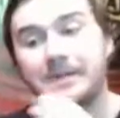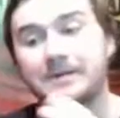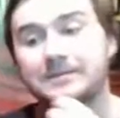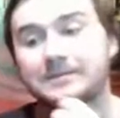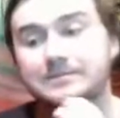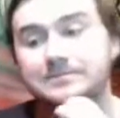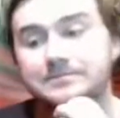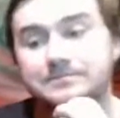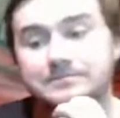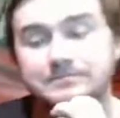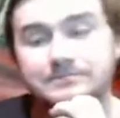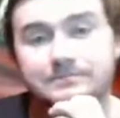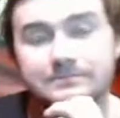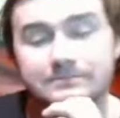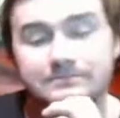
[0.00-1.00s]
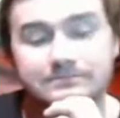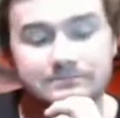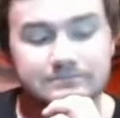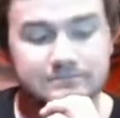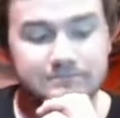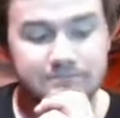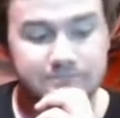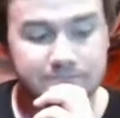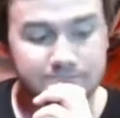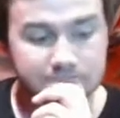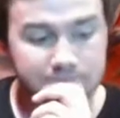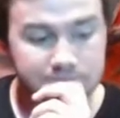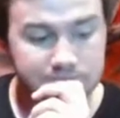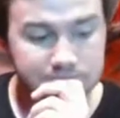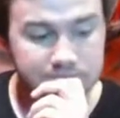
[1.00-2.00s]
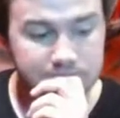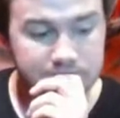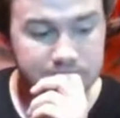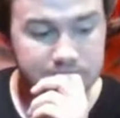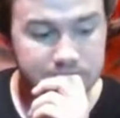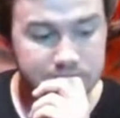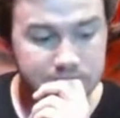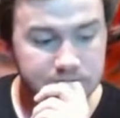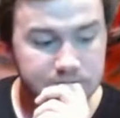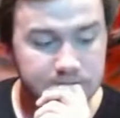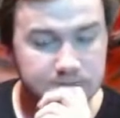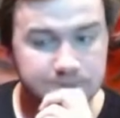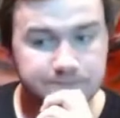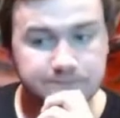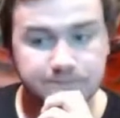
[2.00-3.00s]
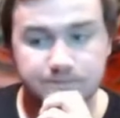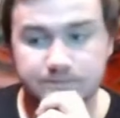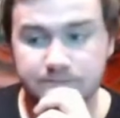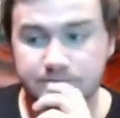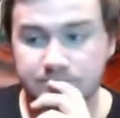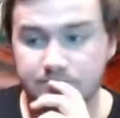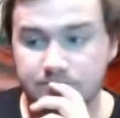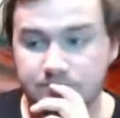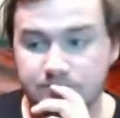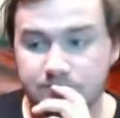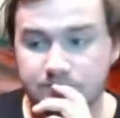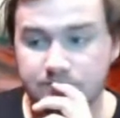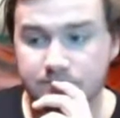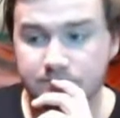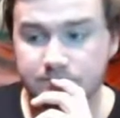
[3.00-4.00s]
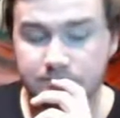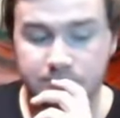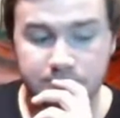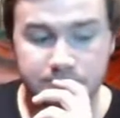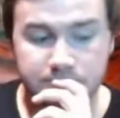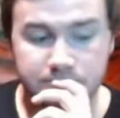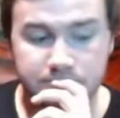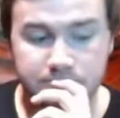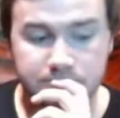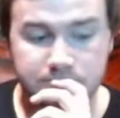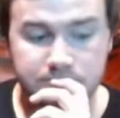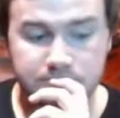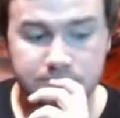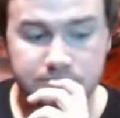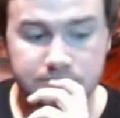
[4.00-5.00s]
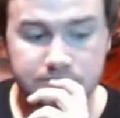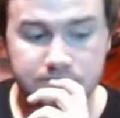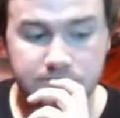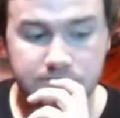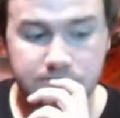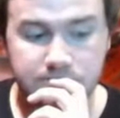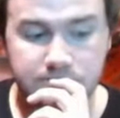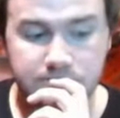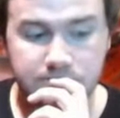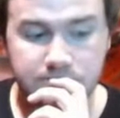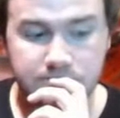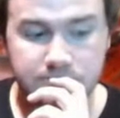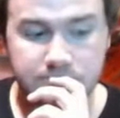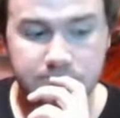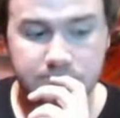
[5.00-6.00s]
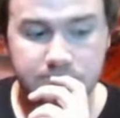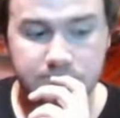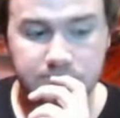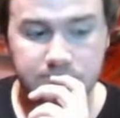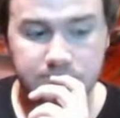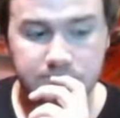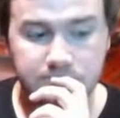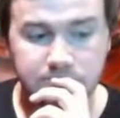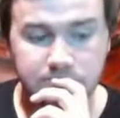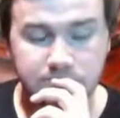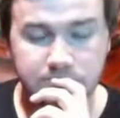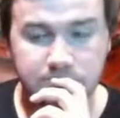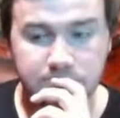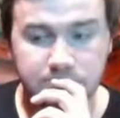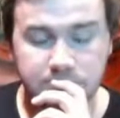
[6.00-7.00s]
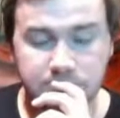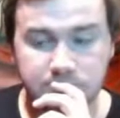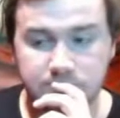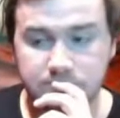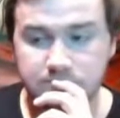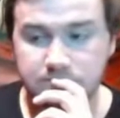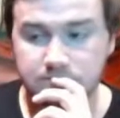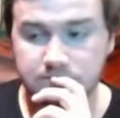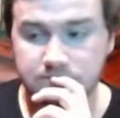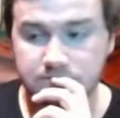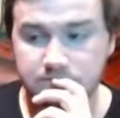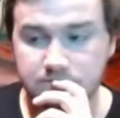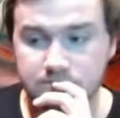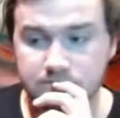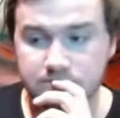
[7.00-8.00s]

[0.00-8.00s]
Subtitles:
This person isn't speaking.